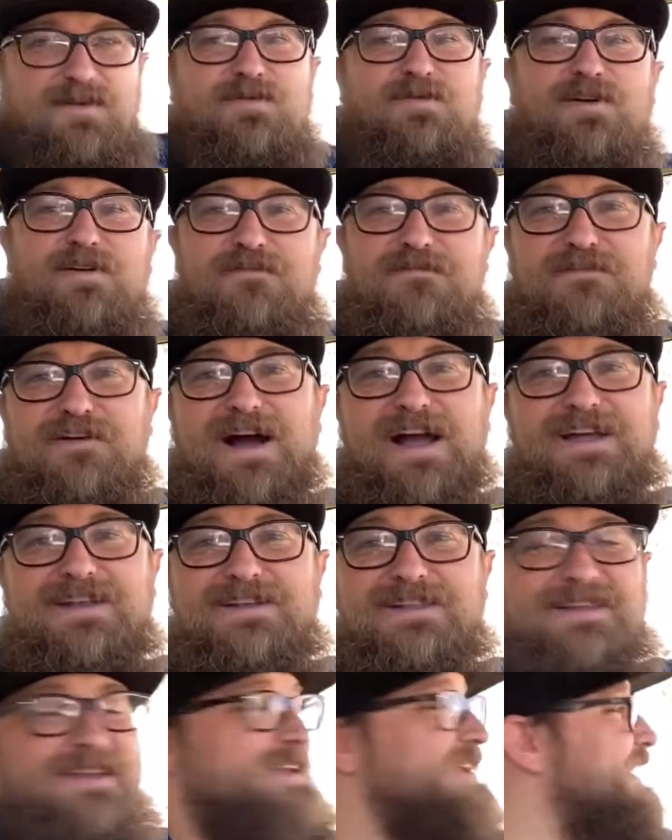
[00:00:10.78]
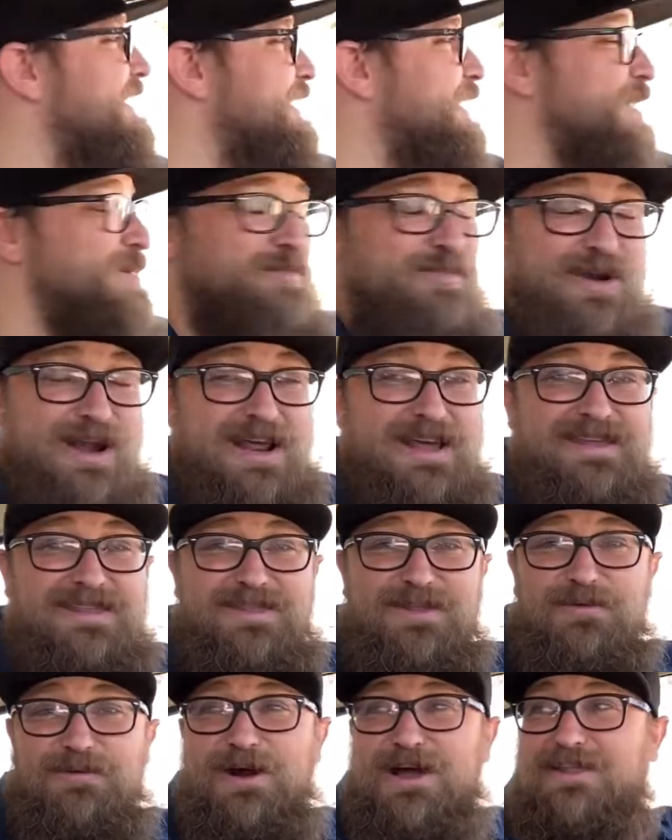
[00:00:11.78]
we're finally getting a break
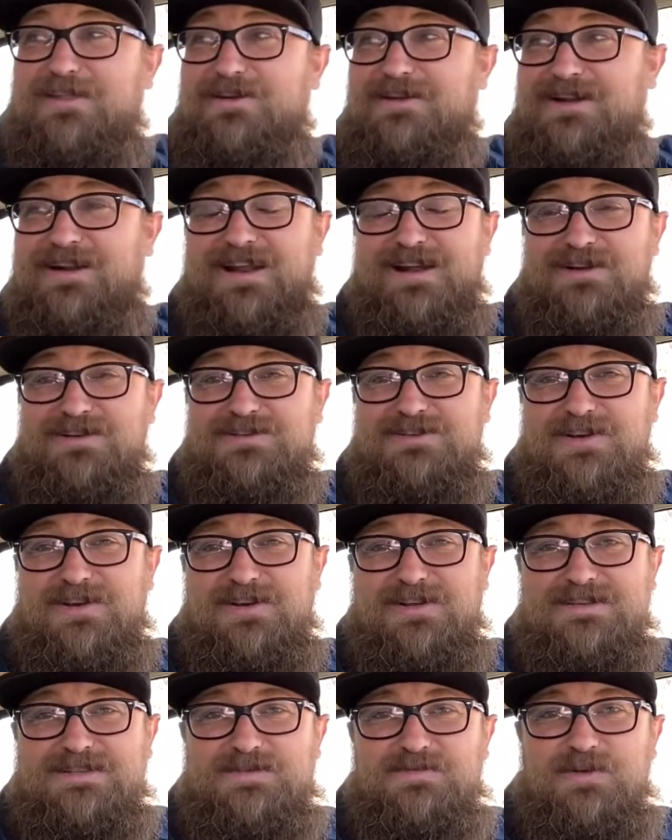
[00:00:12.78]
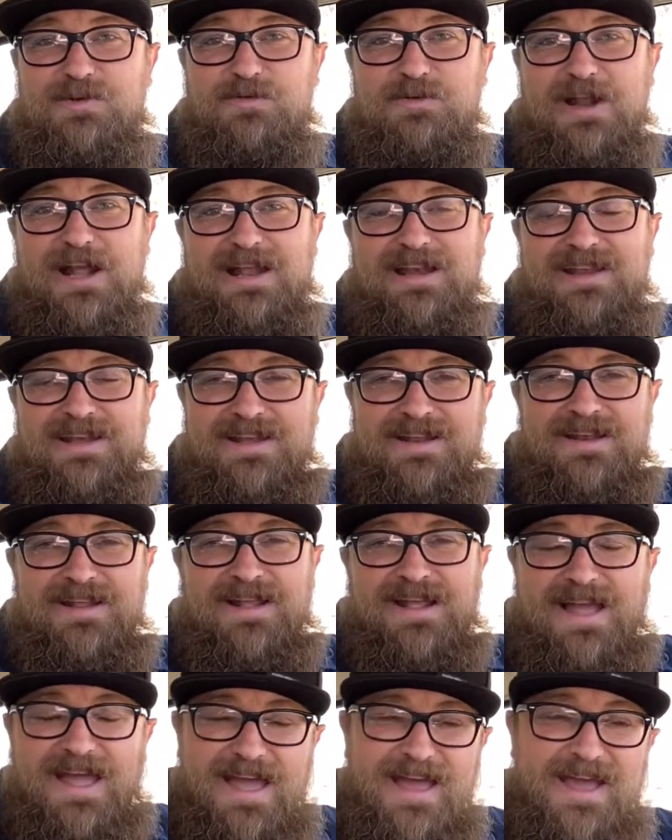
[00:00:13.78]
in the weather in Arizona. It's been
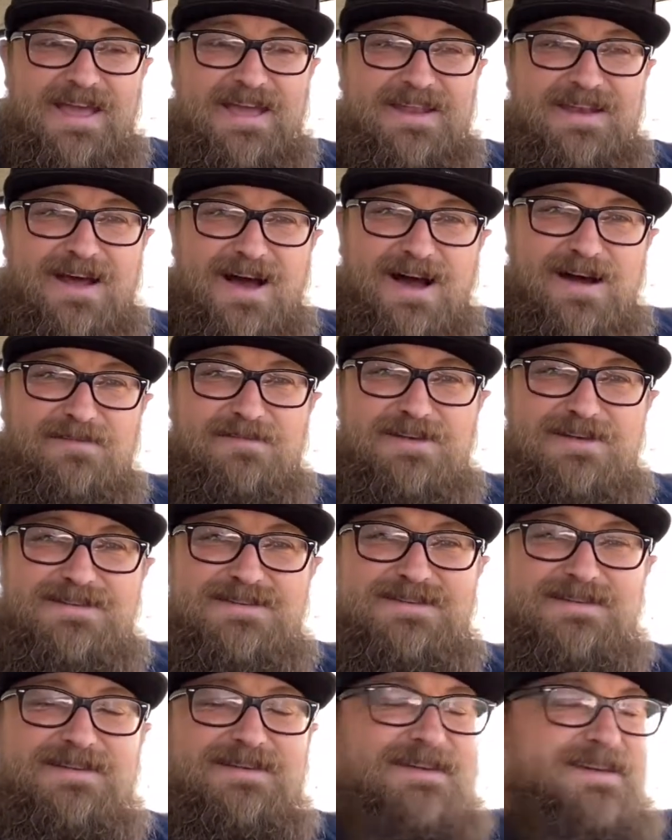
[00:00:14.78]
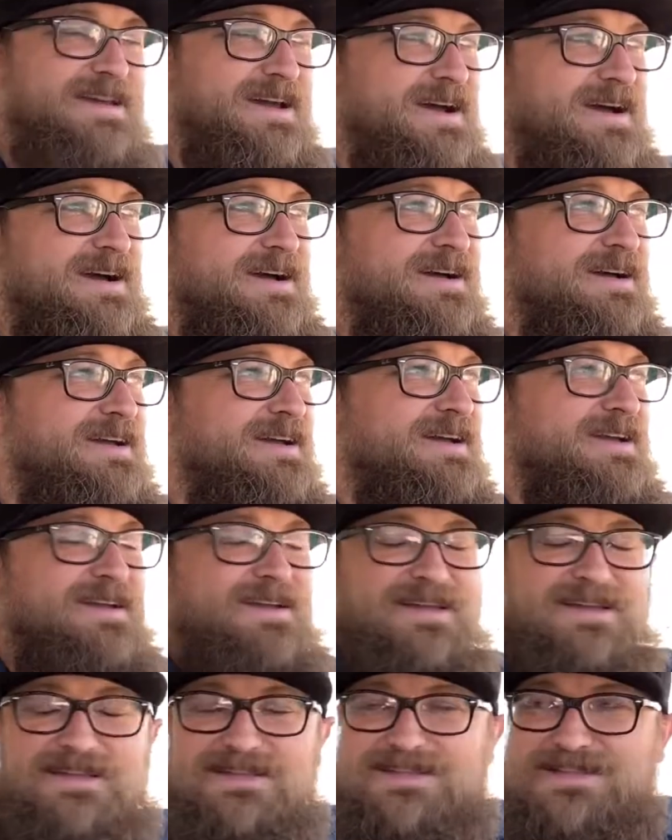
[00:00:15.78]
raining, and obviously
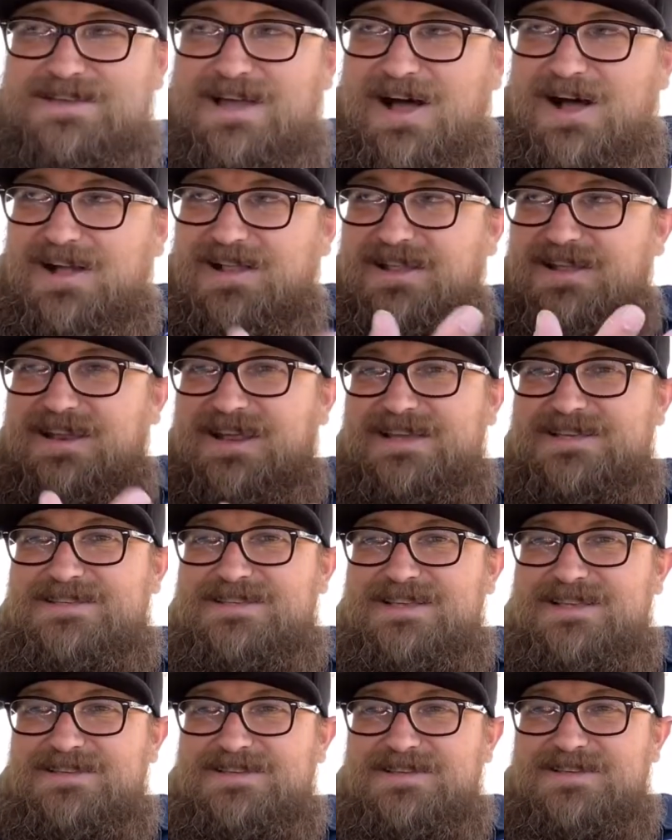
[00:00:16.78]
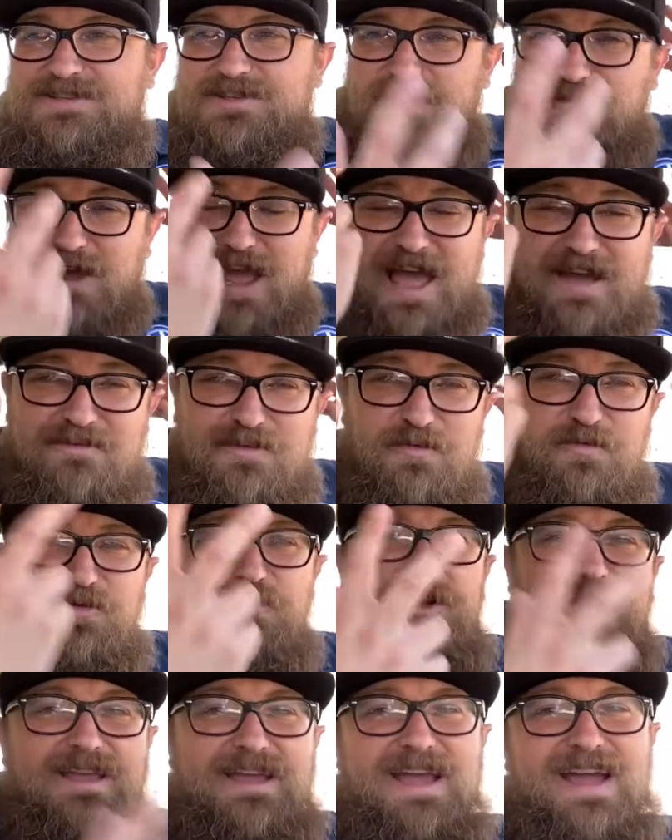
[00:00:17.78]
it's the holiday season, so we haven't
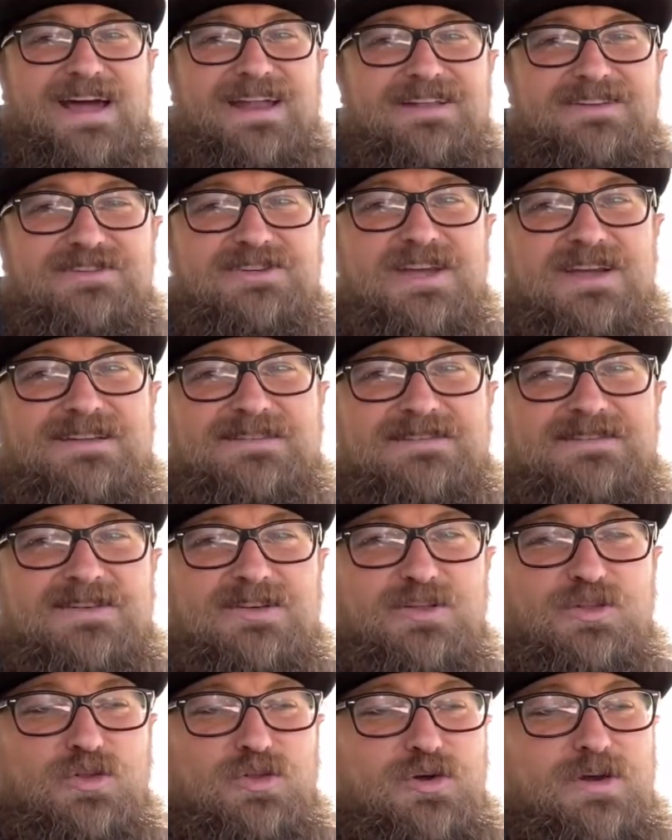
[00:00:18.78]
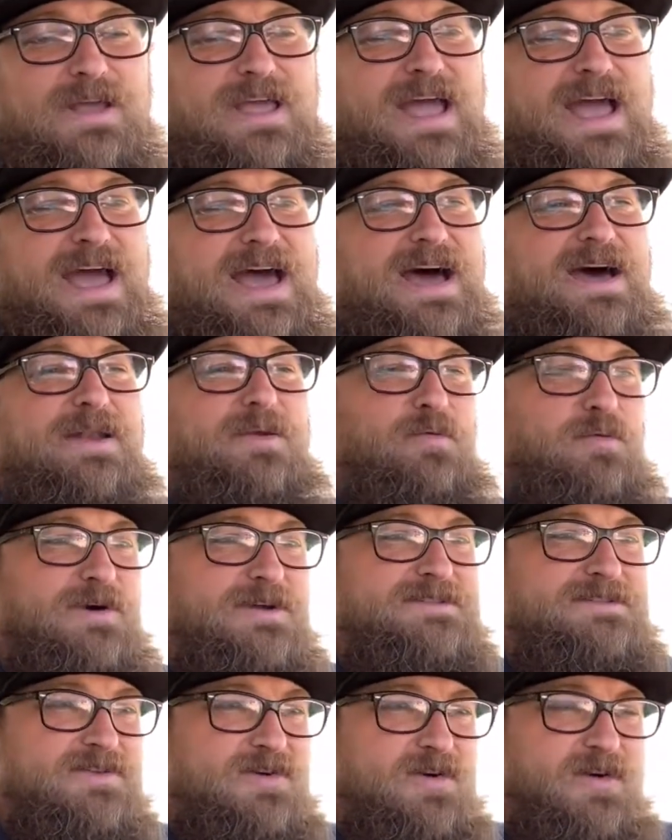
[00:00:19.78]
really had a chance to look at
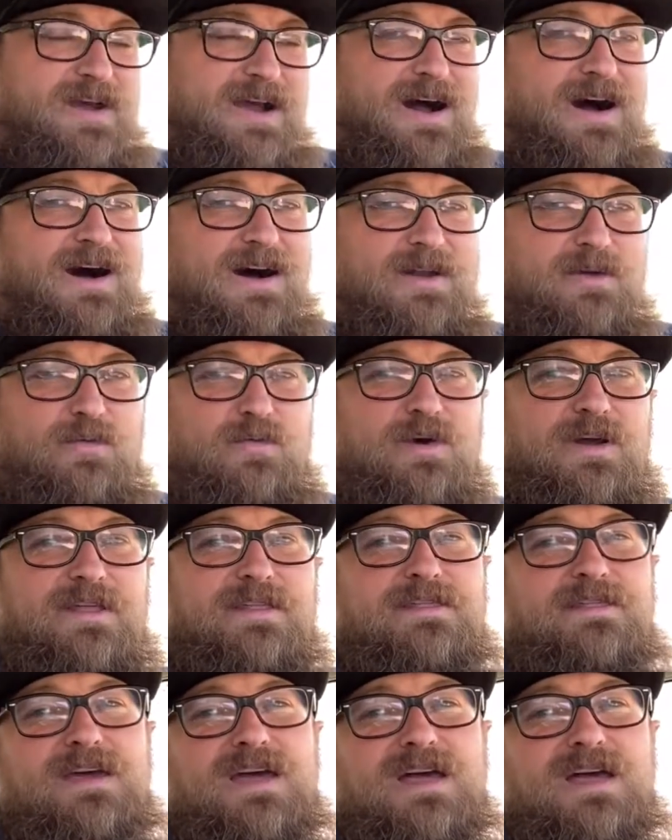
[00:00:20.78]
what's going on with